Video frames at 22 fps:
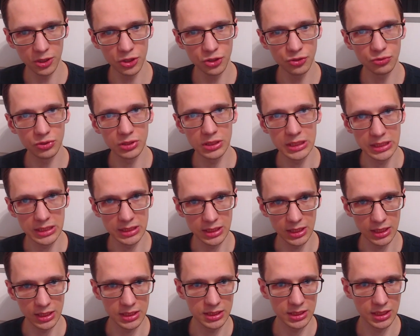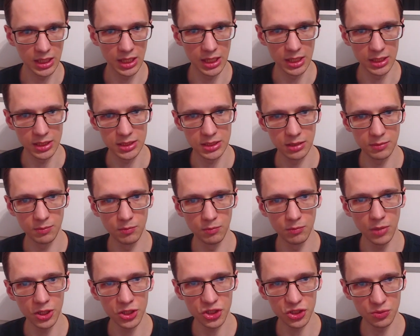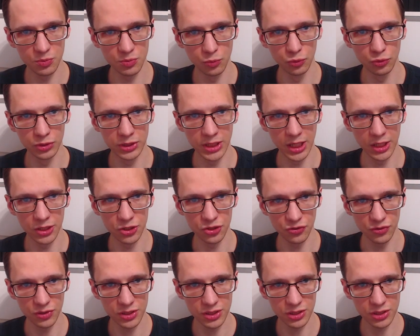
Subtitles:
On d6, it's much more dangerous,